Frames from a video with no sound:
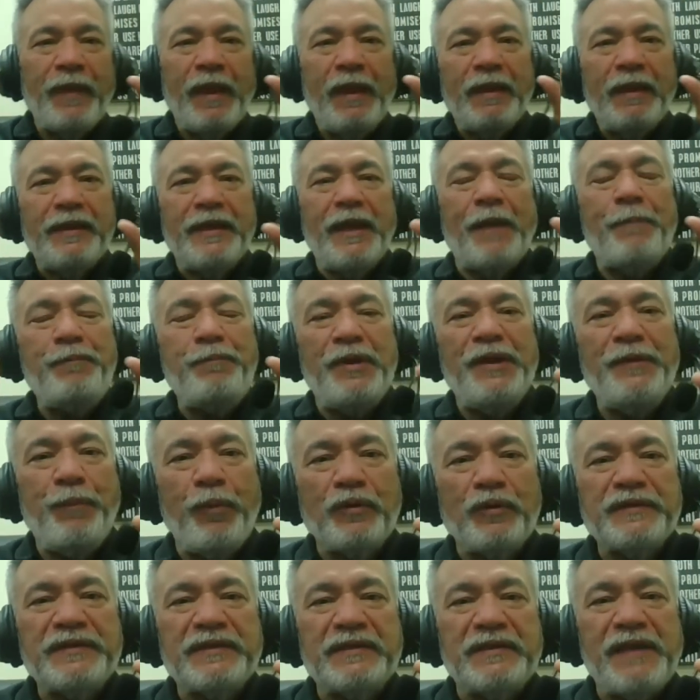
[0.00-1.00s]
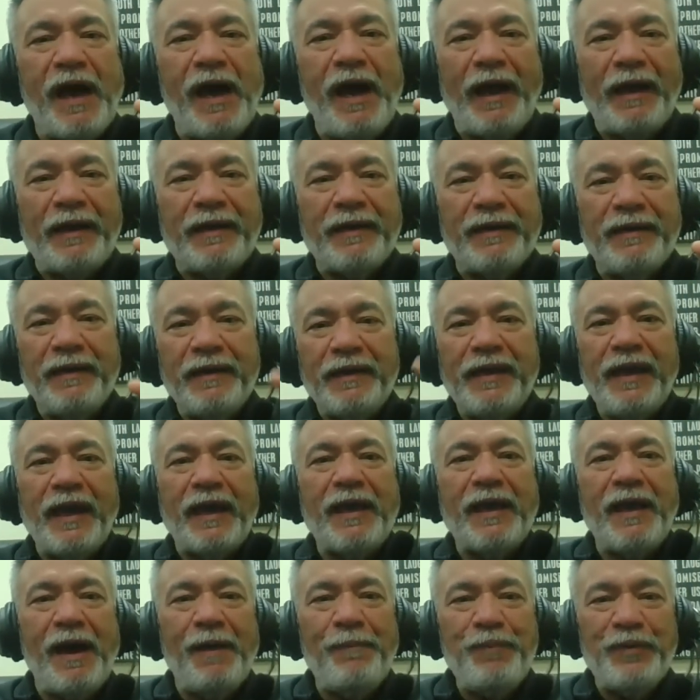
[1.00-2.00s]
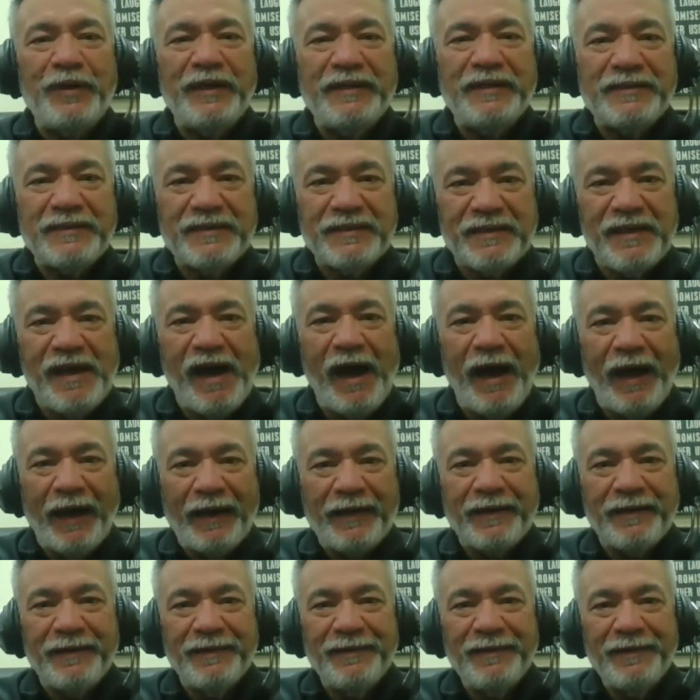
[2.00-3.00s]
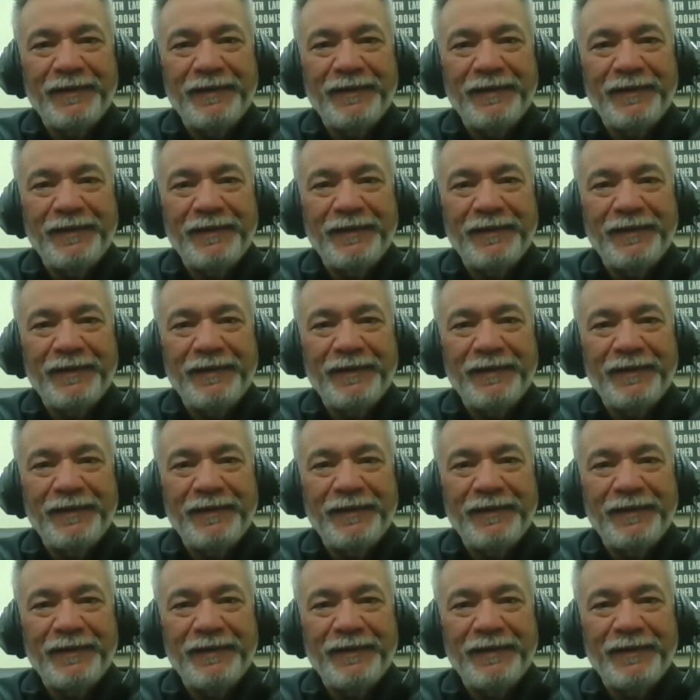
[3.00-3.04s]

get people stuck, get companies stuck.